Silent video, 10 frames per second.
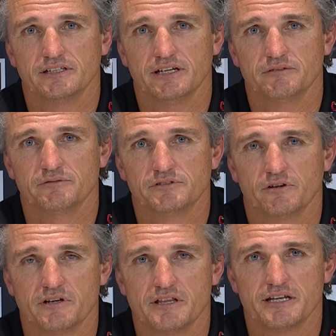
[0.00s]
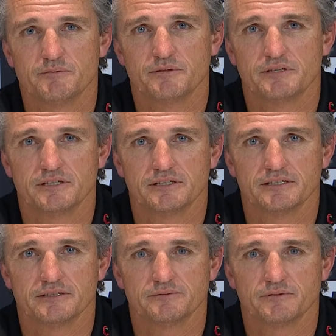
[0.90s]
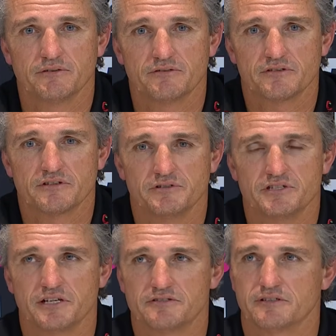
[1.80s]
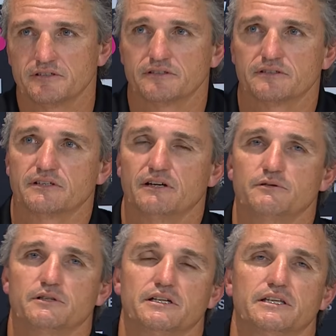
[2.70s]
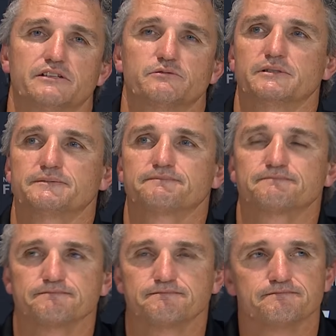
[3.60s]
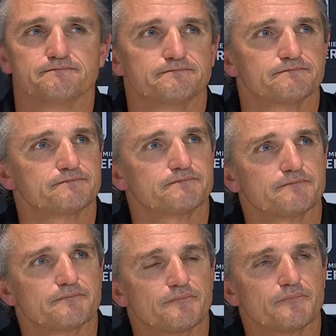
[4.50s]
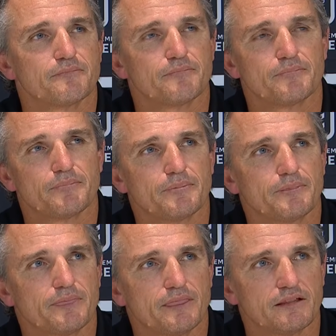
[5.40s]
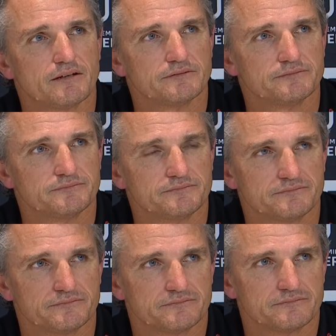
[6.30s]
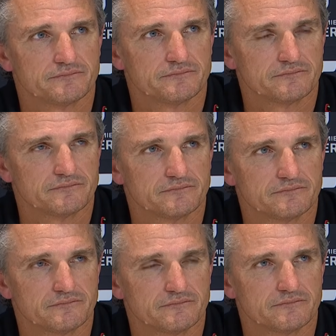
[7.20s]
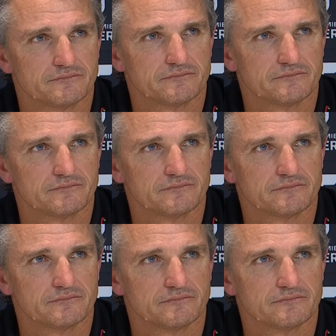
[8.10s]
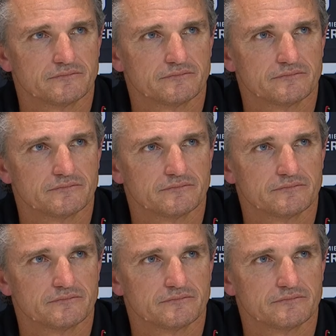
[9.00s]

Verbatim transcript: yeah, if we tidy that up, I think uh, we'll give ourselves every chance to go well again next week. Were those opportunities because of stagnations in attack, or was it South's defence that were up for it tonight?